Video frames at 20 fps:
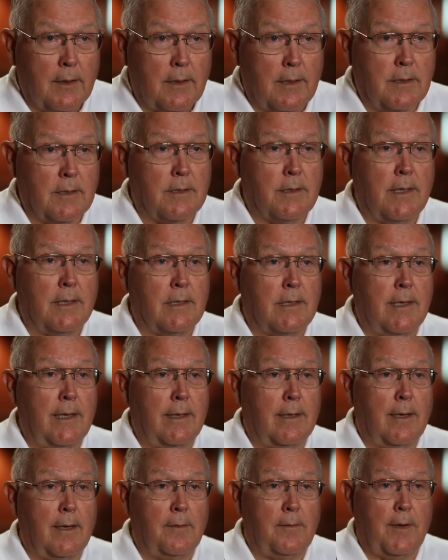
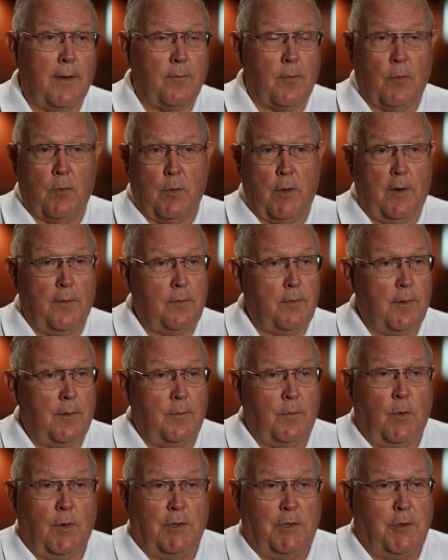consisting of everywhere
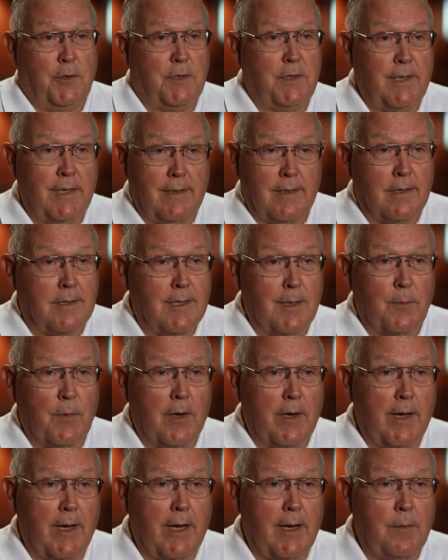from what you see in the
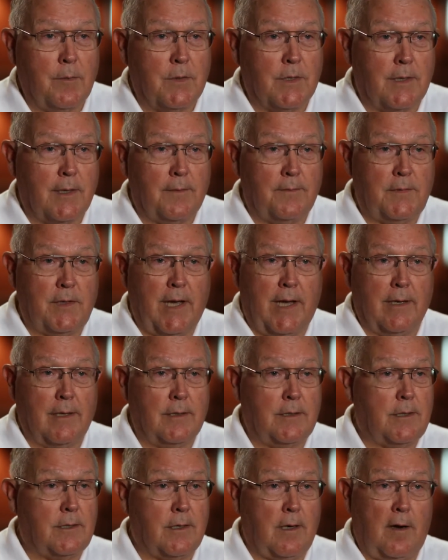summer games of
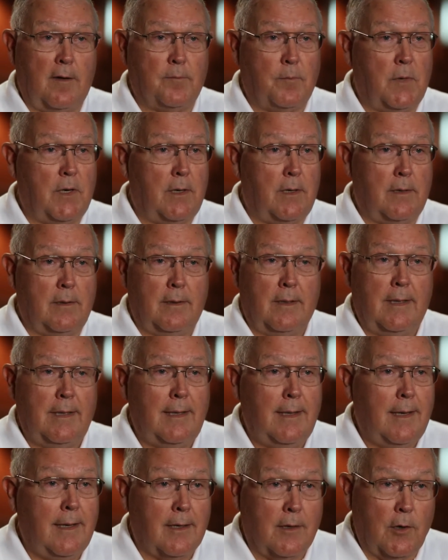tennis, softball,
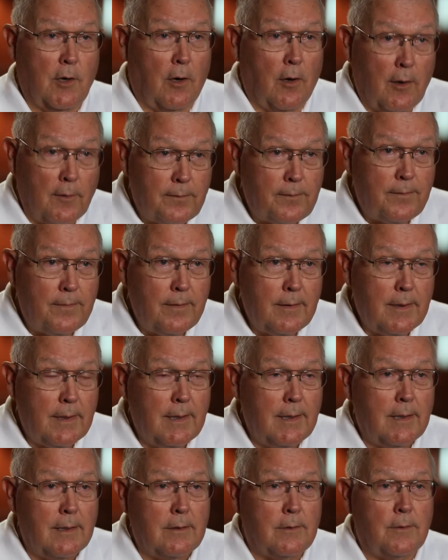golf,
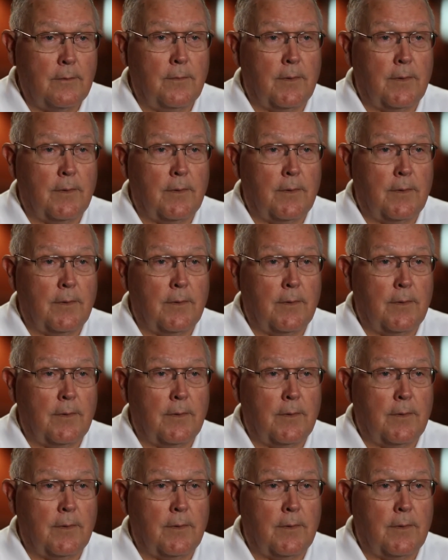to